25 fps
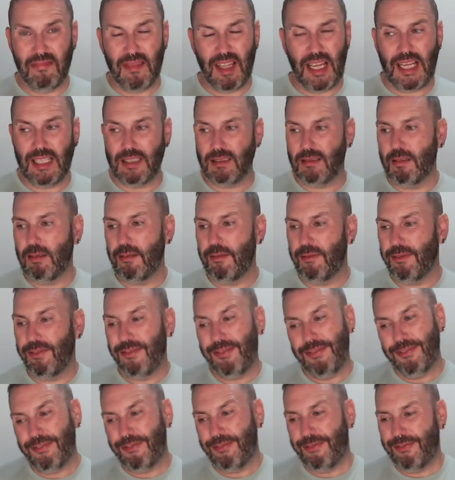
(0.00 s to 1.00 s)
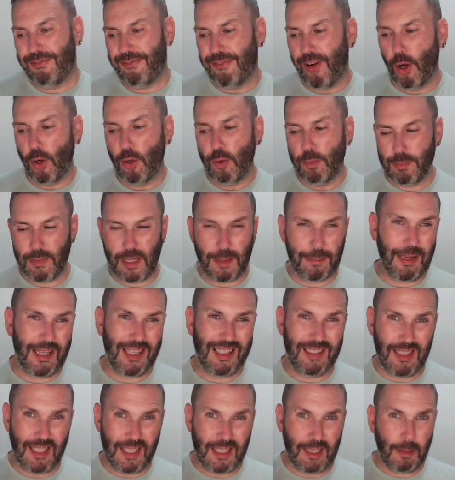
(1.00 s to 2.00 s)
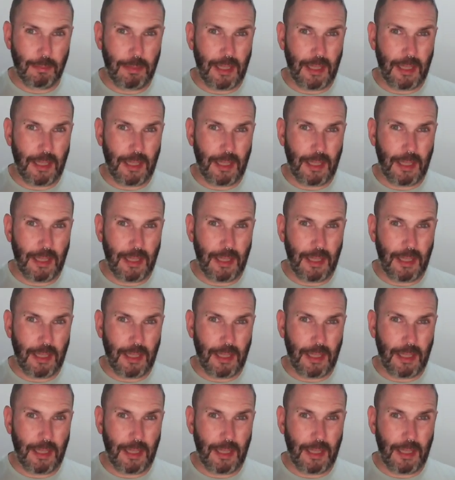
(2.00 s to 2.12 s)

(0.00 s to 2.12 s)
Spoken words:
It foamed up a little